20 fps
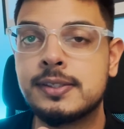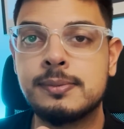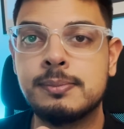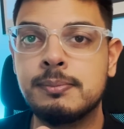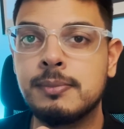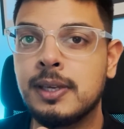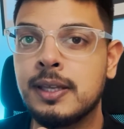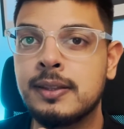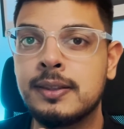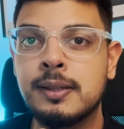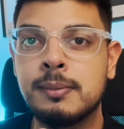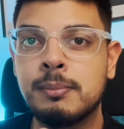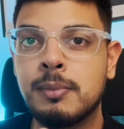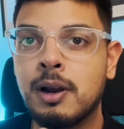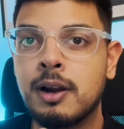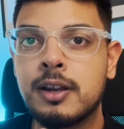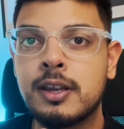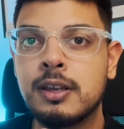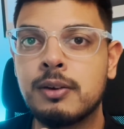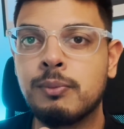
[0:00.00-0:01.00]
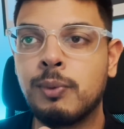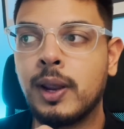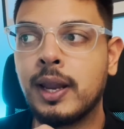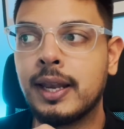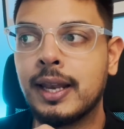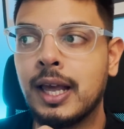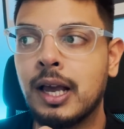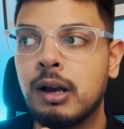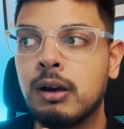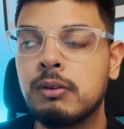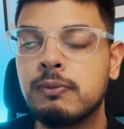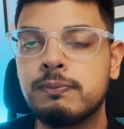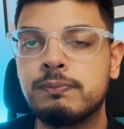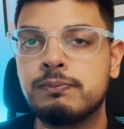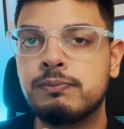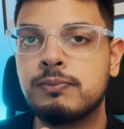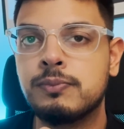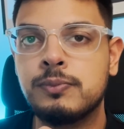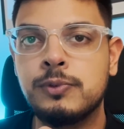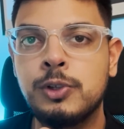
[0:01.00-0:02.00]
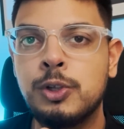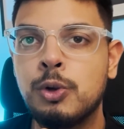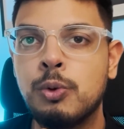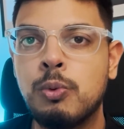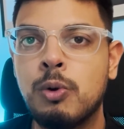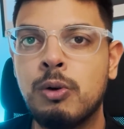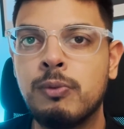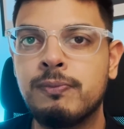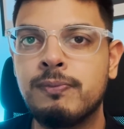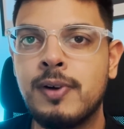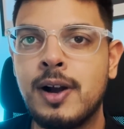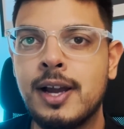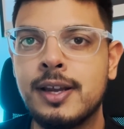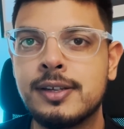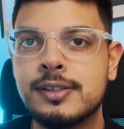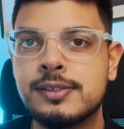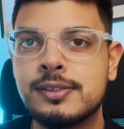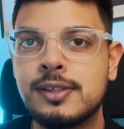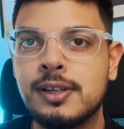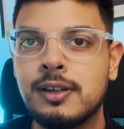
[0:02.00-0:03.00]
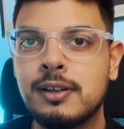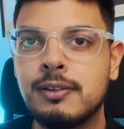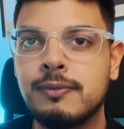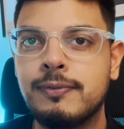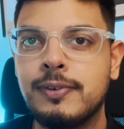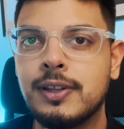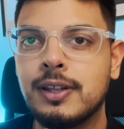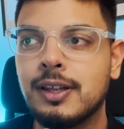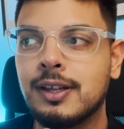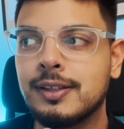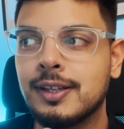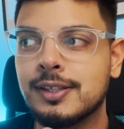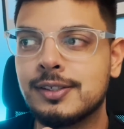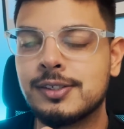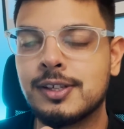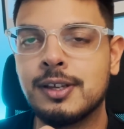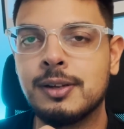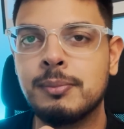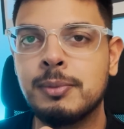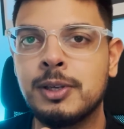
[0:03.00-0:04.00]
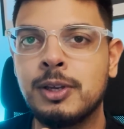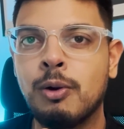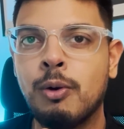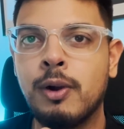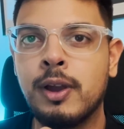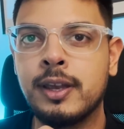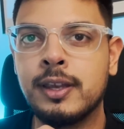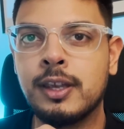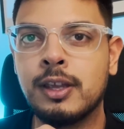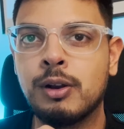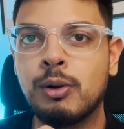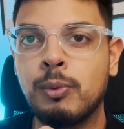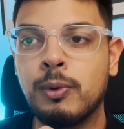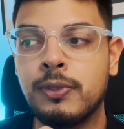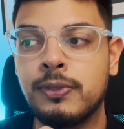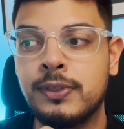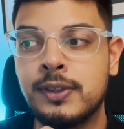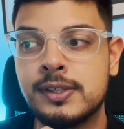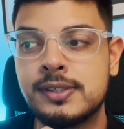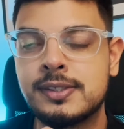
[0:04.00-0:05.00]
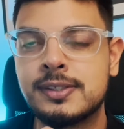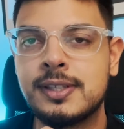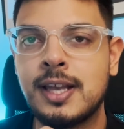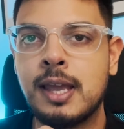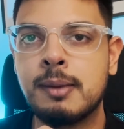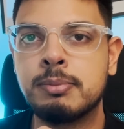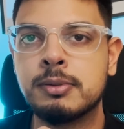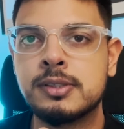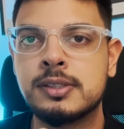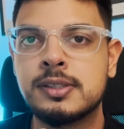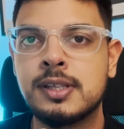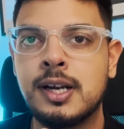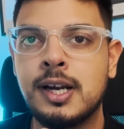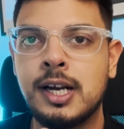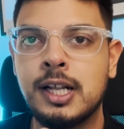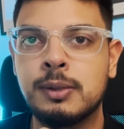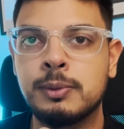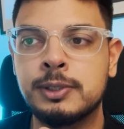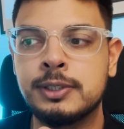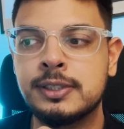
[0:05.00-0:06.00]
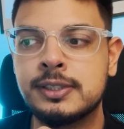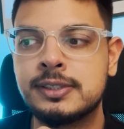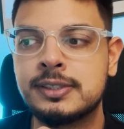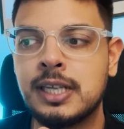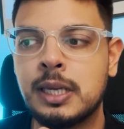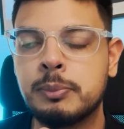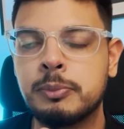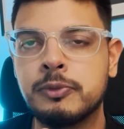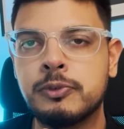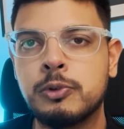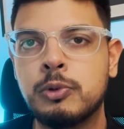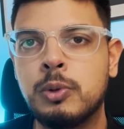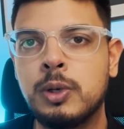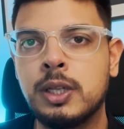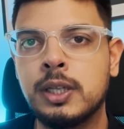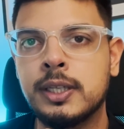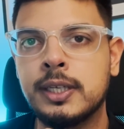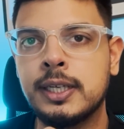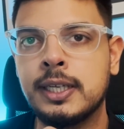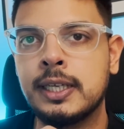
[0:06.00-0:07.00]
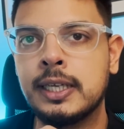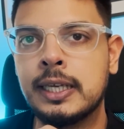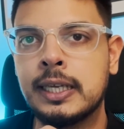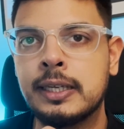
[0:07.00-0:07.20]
in the market right now, you won't find a single villa that's going to be going, with this type of style, with this type of quality.